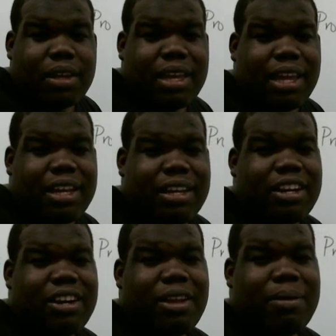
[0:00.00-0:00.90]
Okay,
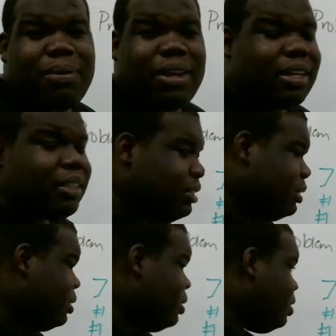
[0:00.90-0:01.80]
another input,
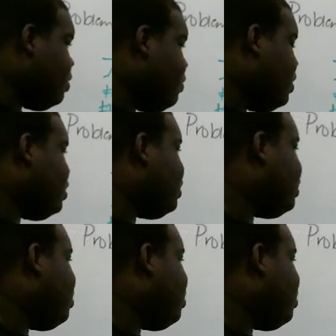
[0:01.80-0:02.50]
which is a